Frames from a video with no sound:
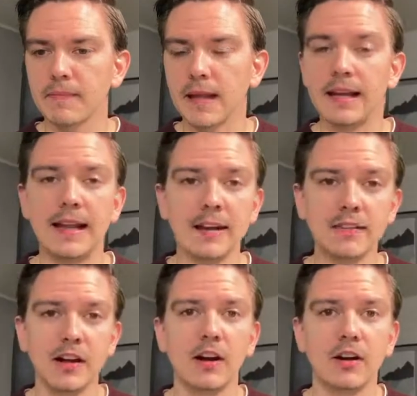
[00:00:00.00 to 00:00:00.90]
Let's
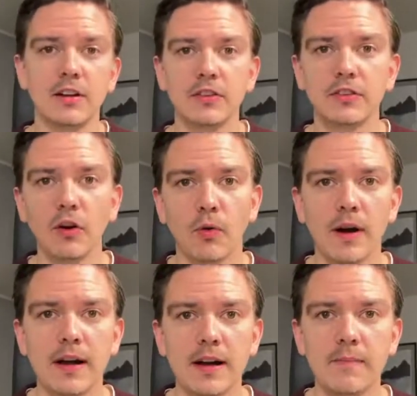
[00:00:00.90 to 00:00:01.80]
start. So
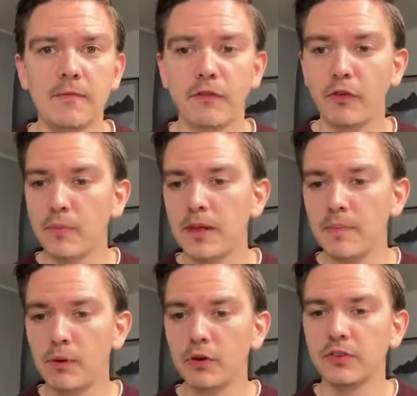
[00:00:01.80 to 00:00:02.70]
for me
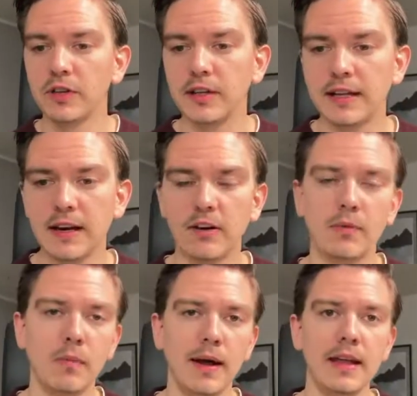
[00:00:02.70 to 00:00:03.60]
personally, there are
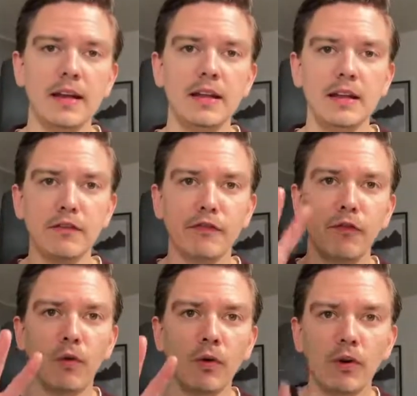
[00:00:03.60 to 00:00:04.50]
mainly
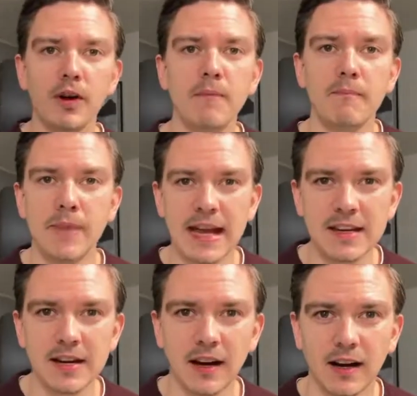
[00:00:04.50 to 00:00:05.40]
4 main
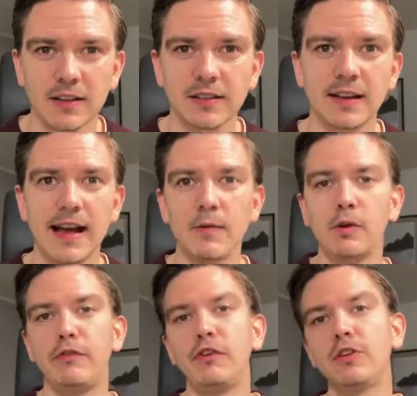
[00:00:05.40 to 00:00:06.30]
tasks, and I will
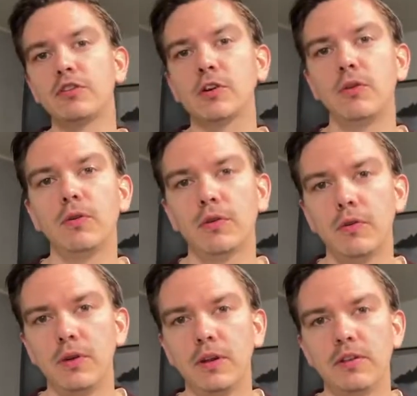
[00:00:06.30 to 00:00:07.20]
first go
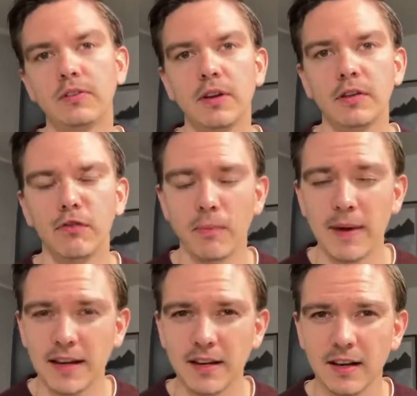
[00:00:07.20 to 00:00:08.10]
through these 4
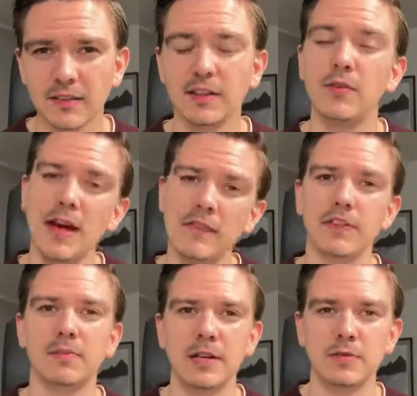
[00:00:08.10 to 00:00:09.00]
main tasks that you have as
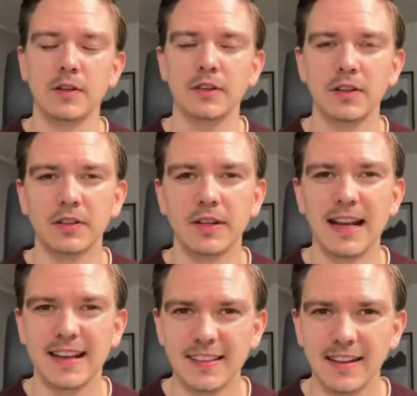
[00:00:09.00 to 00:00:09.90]
a management consultant in
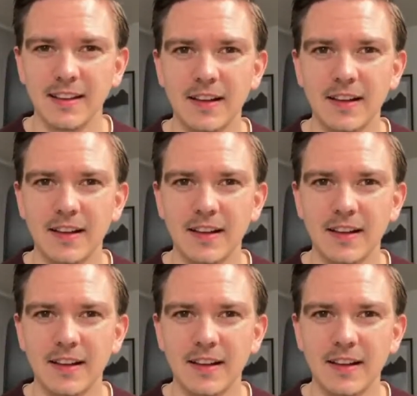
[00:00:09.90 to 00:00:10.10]
Excel.